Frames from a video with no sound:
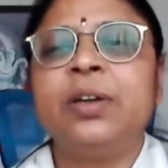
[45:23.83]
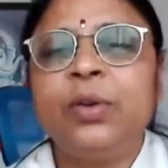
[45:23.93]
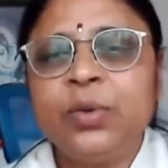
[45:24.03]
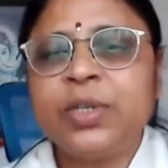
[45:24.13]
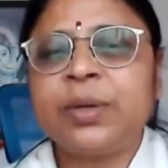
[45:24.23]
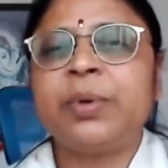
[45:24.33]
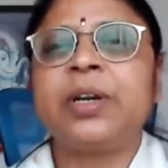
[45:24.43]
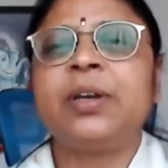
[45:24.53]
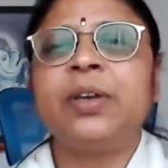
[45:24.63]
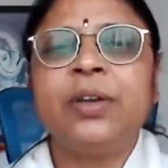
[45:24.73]
do Japa.
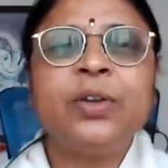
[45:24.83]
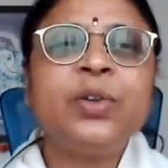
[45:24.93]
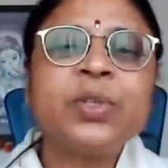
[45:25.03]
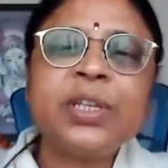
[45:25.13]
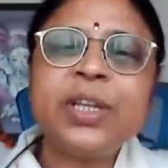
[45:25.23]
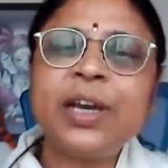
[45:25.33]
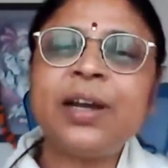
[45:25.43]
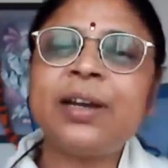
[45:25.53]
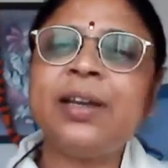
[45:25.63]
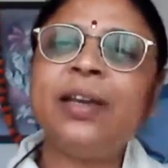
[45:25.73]
Do you see the
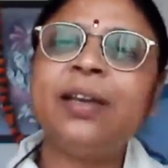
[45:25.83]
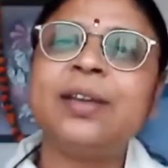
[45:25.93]
hierarchy?